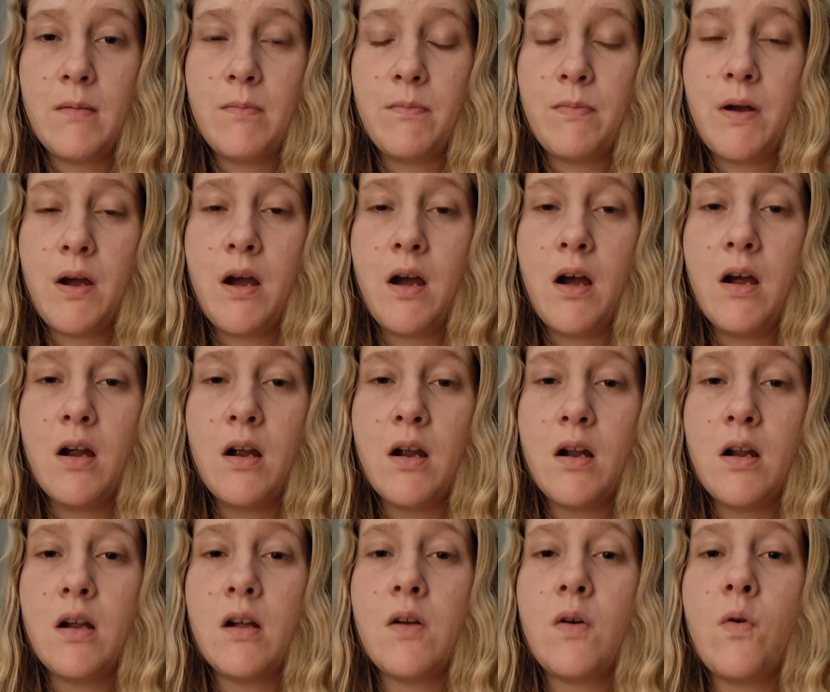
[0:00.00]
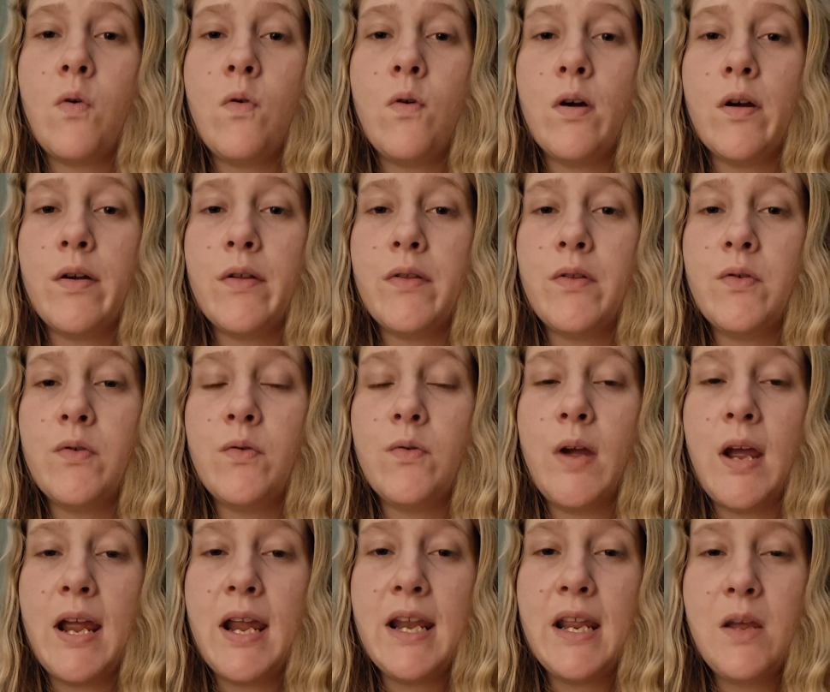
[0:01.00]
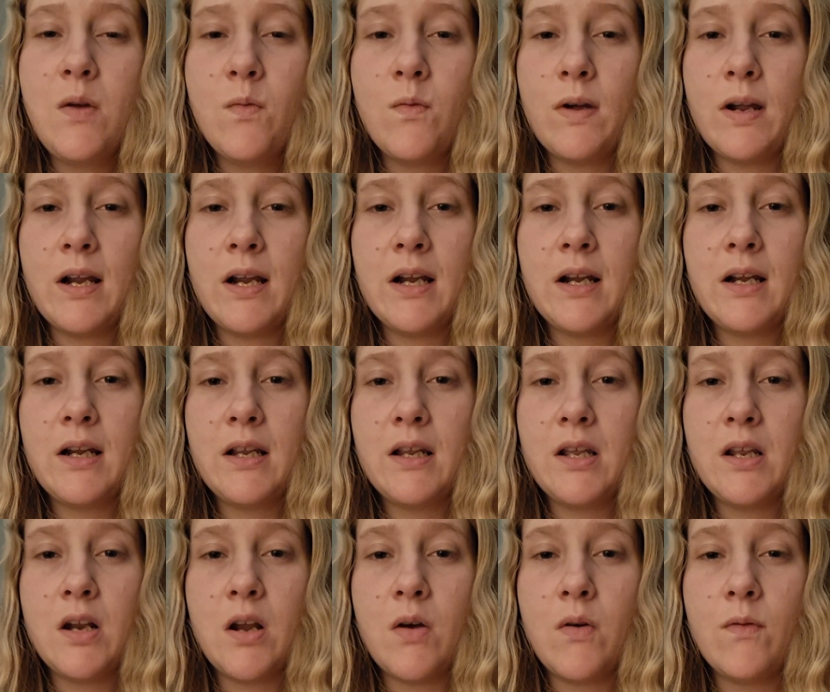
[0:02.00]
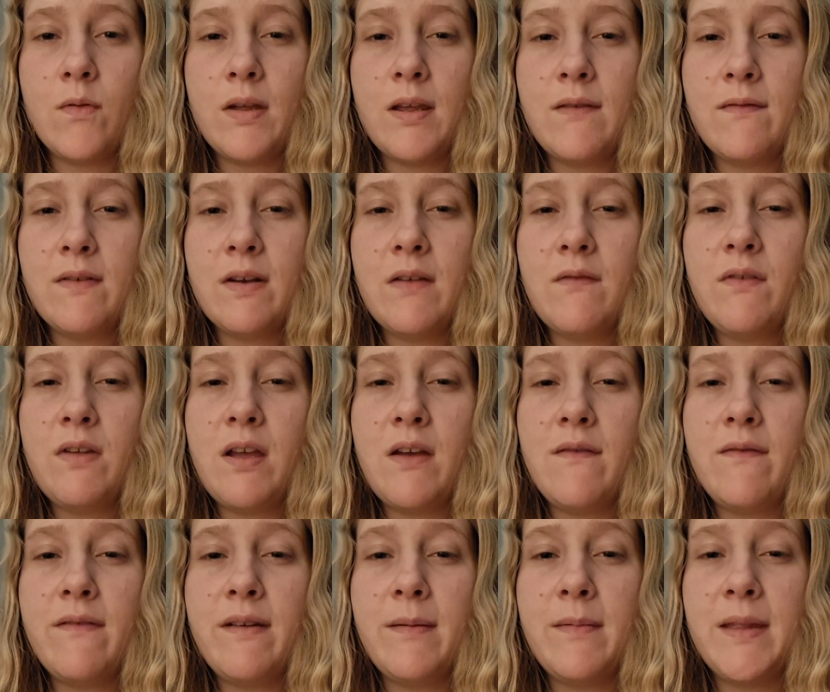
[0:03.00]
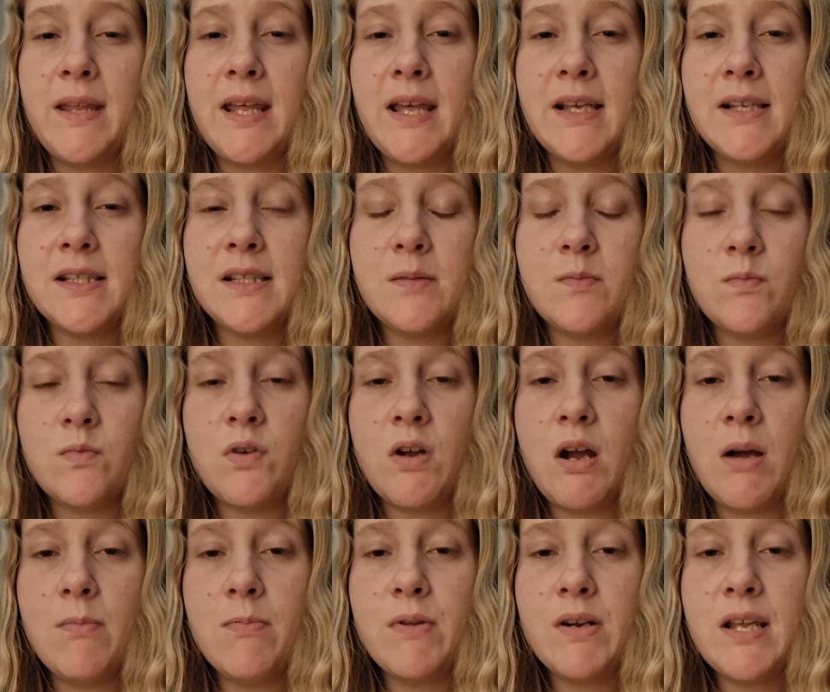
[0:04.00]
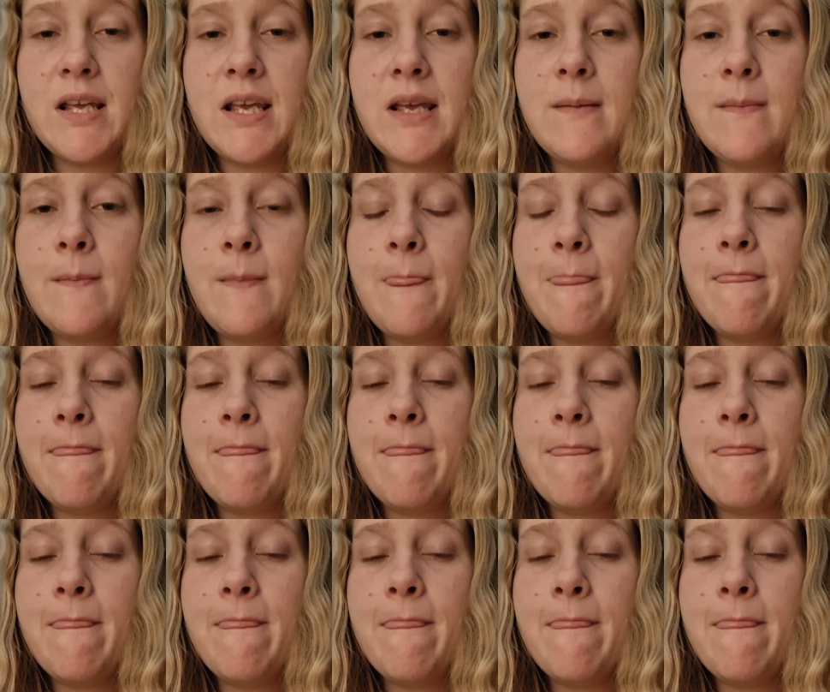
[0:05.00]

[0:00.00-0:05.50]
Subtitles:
park or through anywhere, even if you have family that has some property,